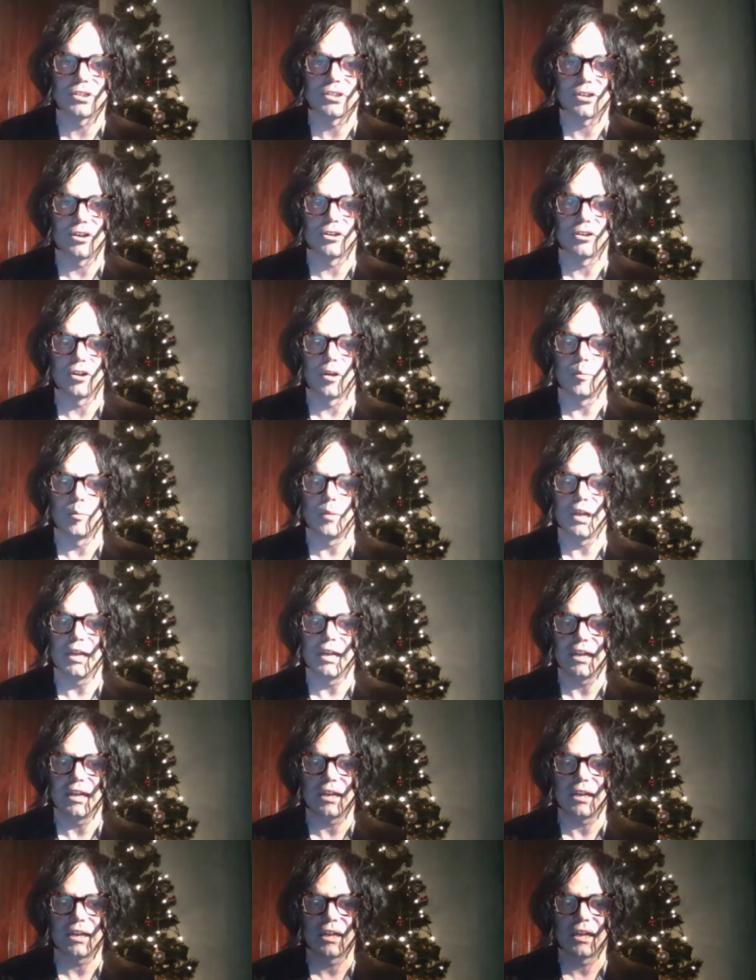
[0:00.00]
were turned on
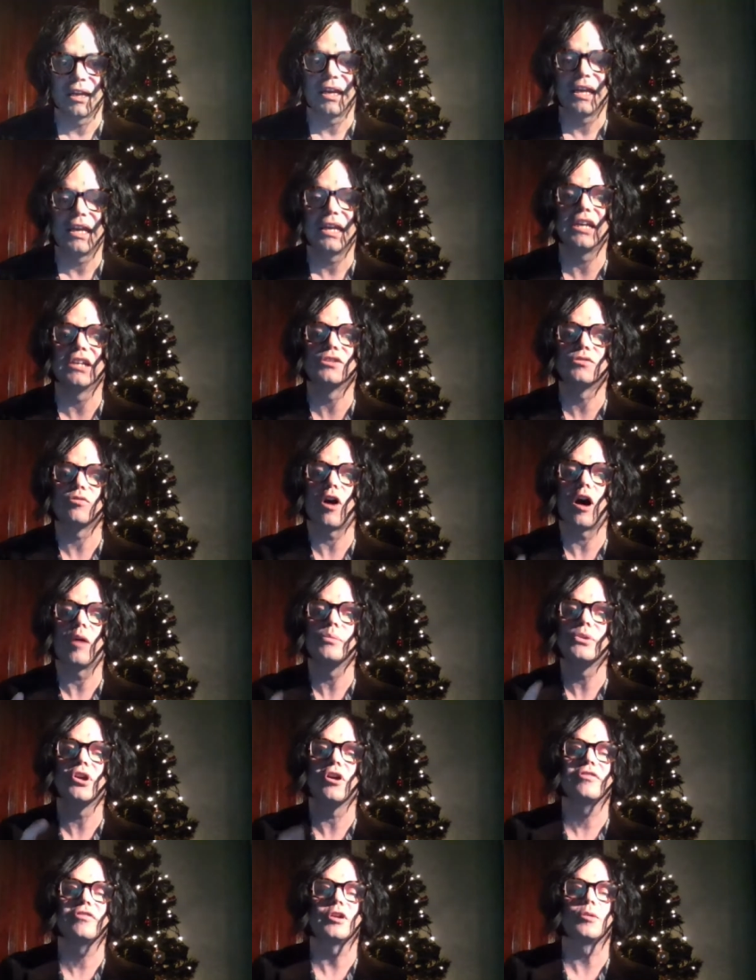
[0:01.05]
me. He has
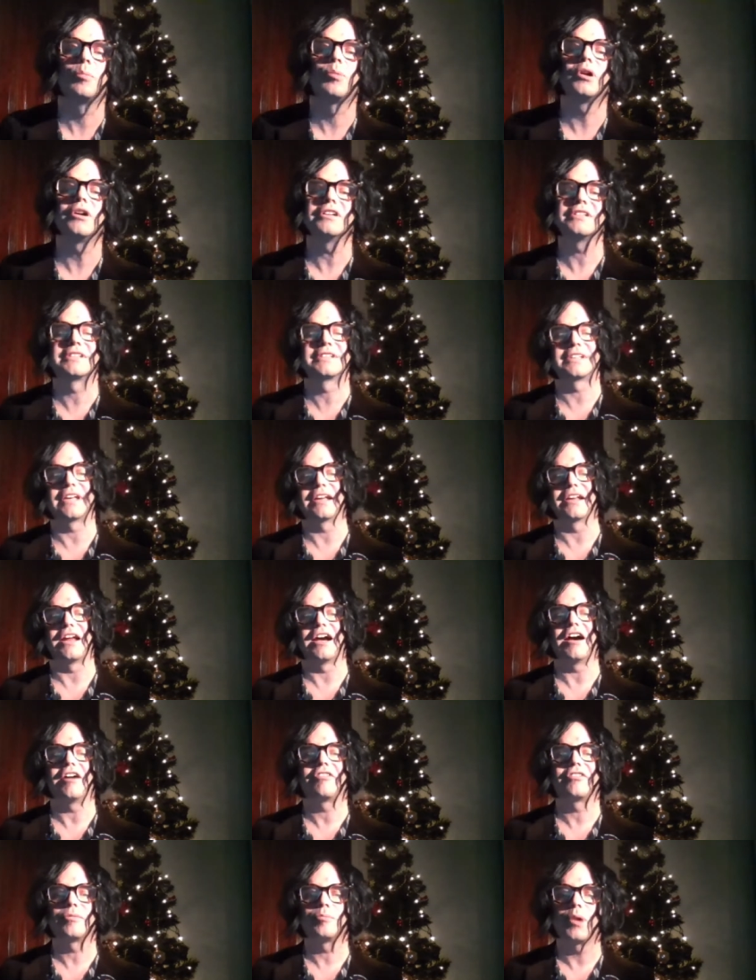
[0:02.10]
robbed you of your purse, they
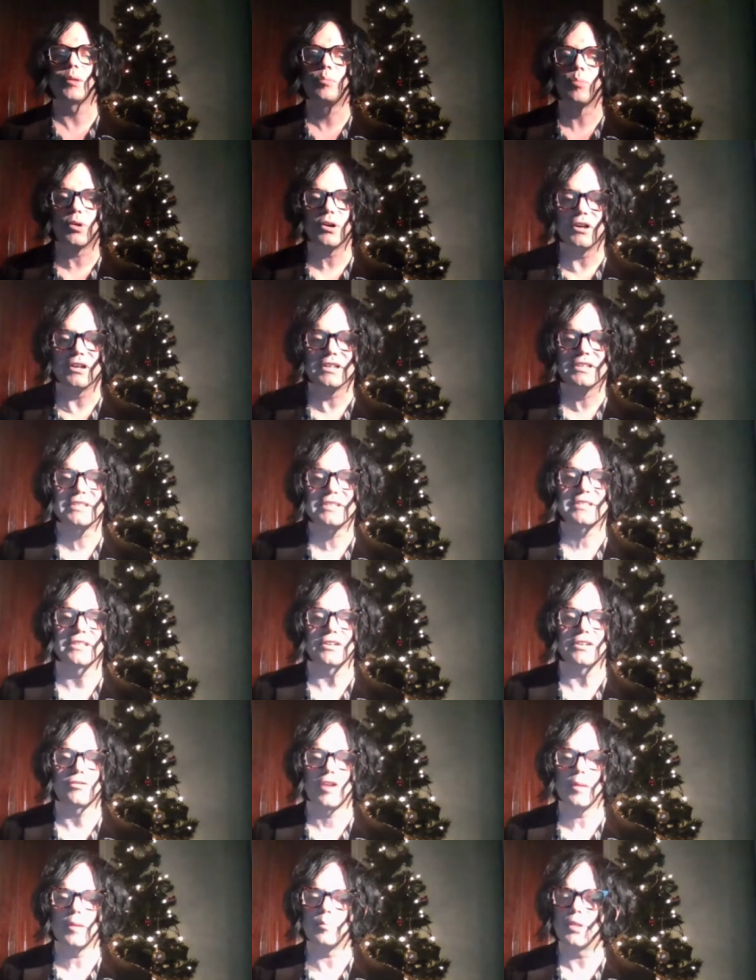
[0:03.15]
laughed. My purse, I
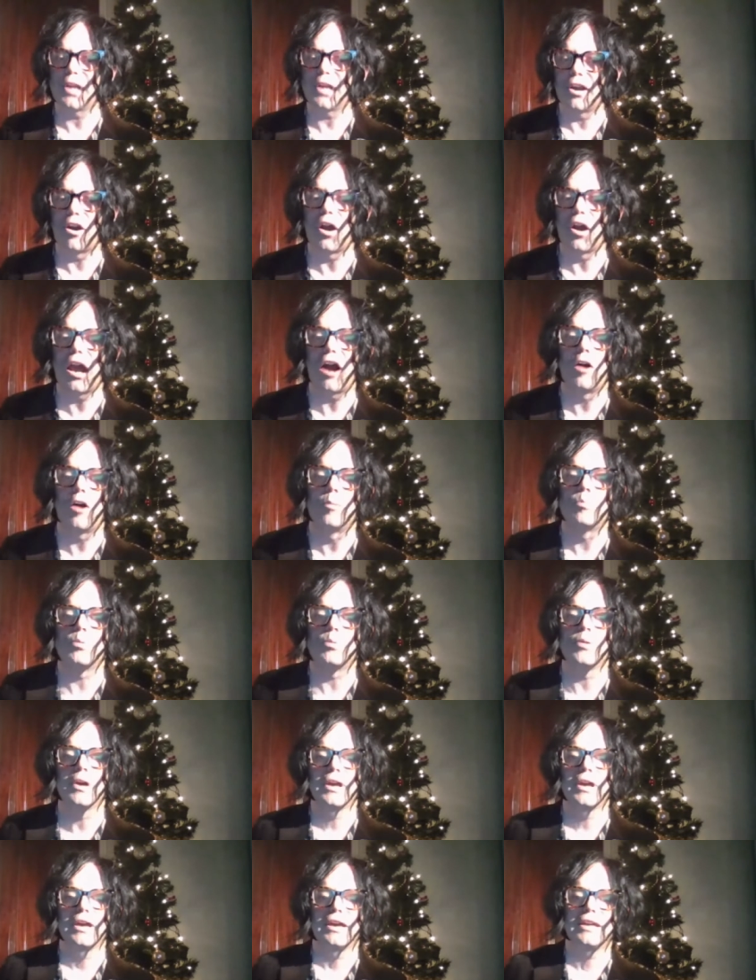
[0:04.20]
cried. Piero, help.
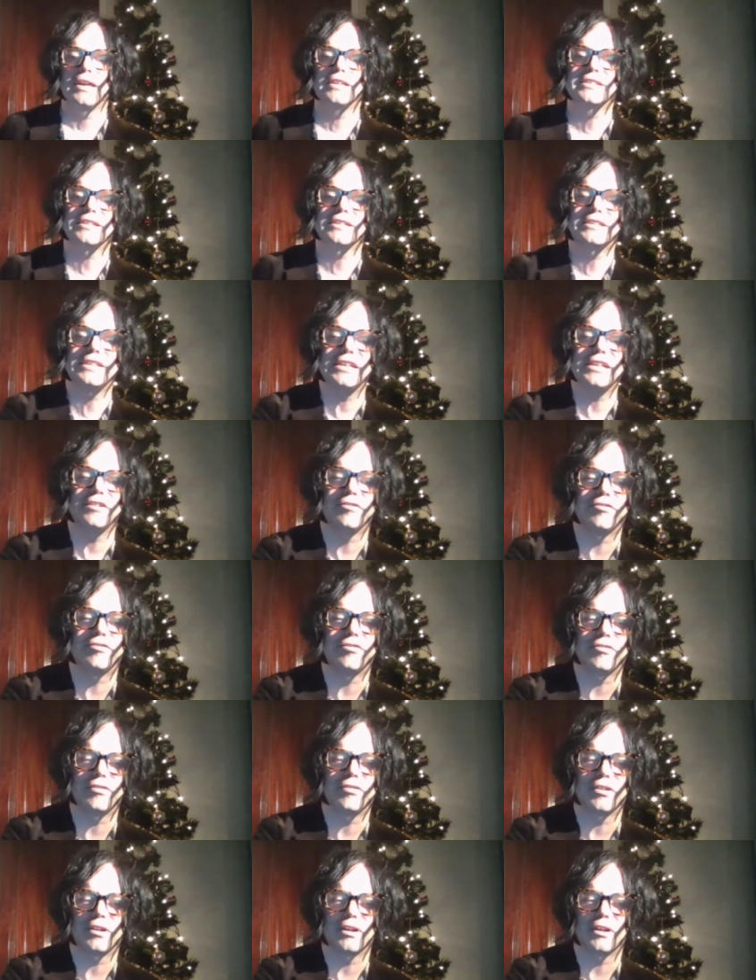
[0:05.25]
It is a
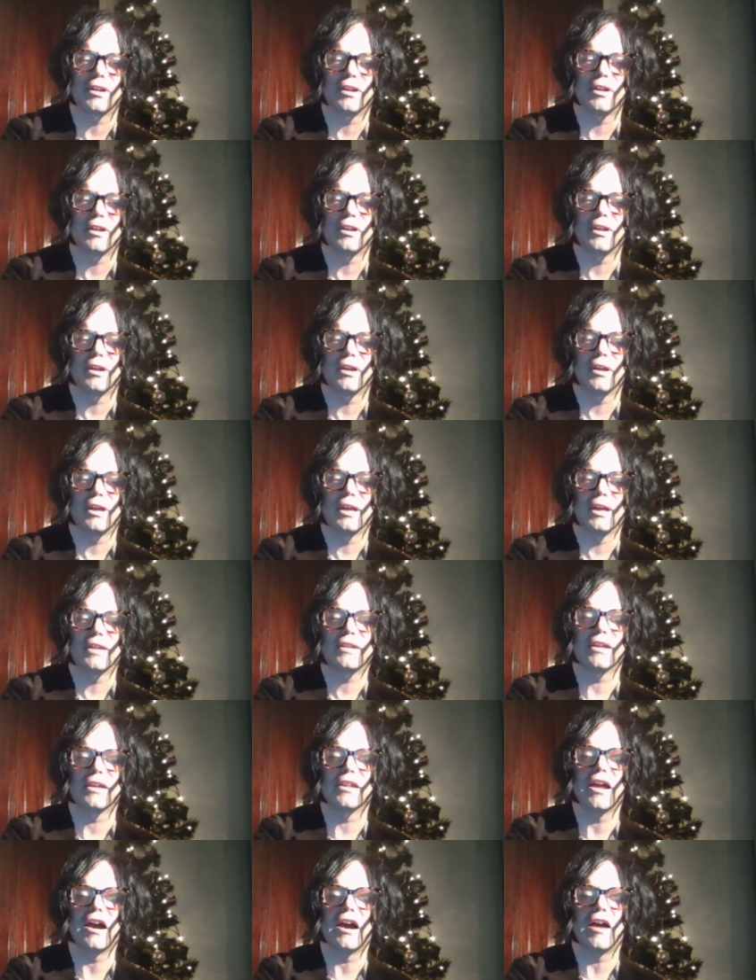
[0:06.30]
thief.
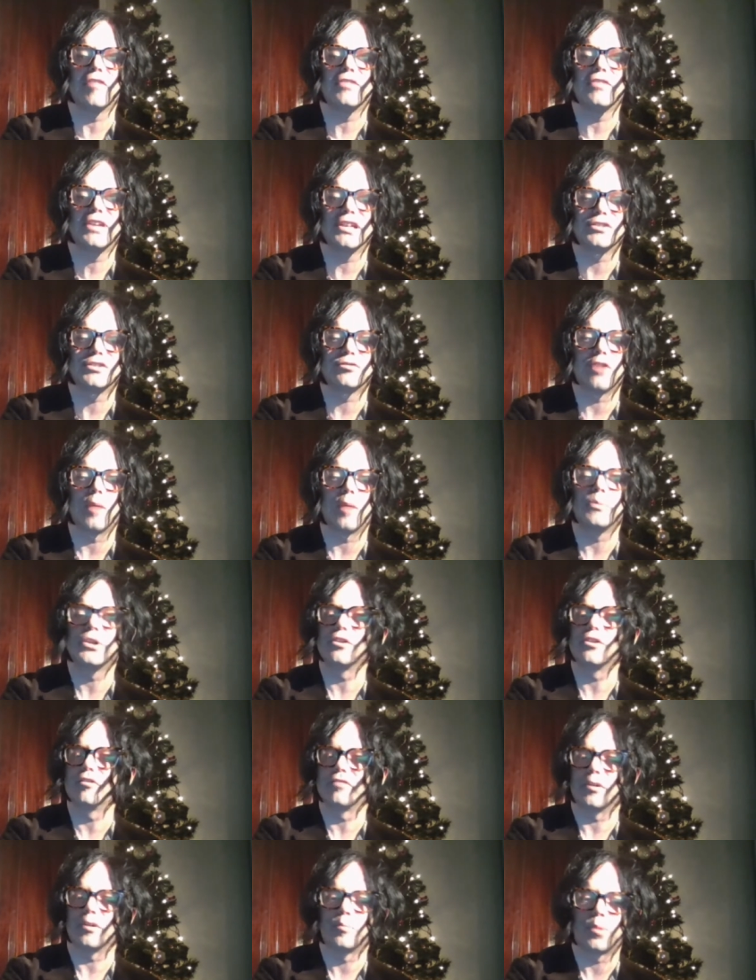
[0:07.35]
They laughed. He has robbed
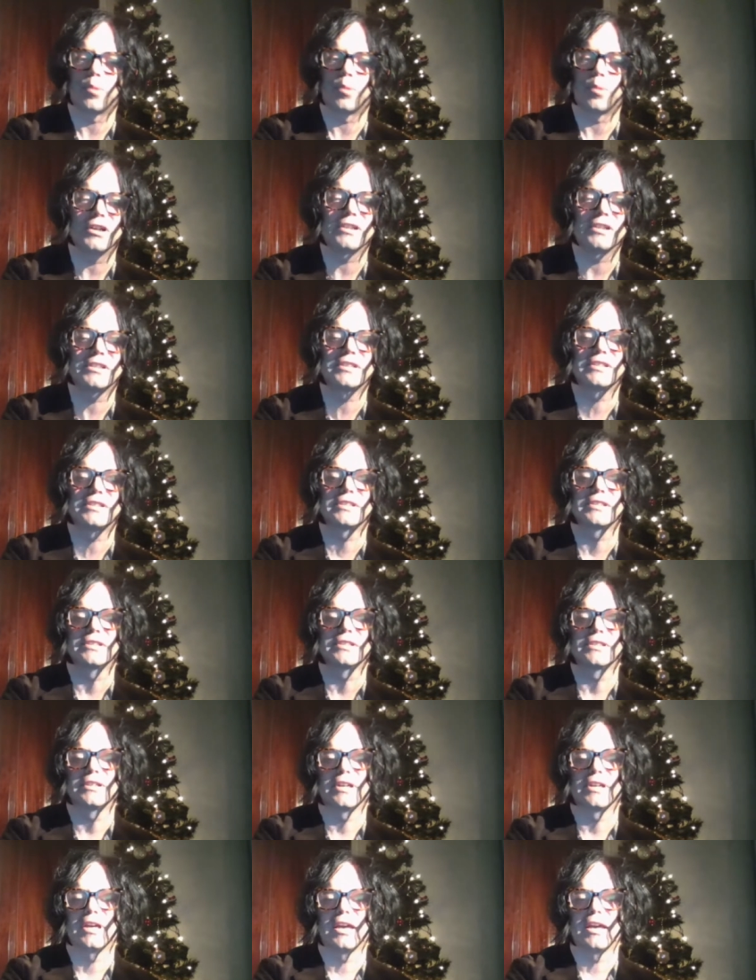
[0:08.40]
you of your purse.
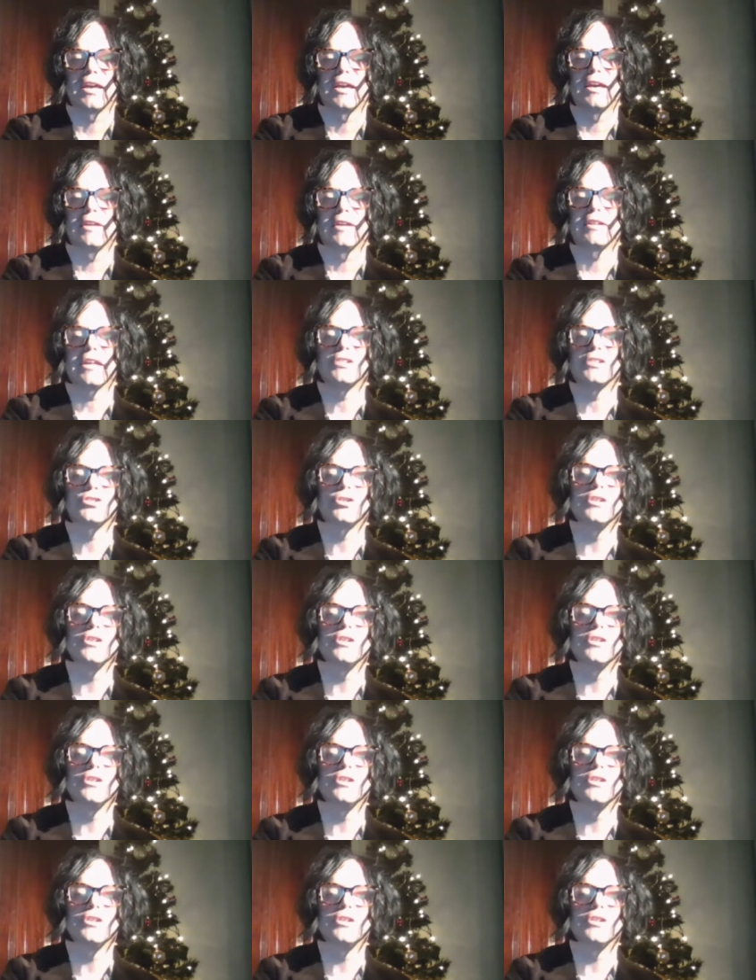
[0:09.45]
Then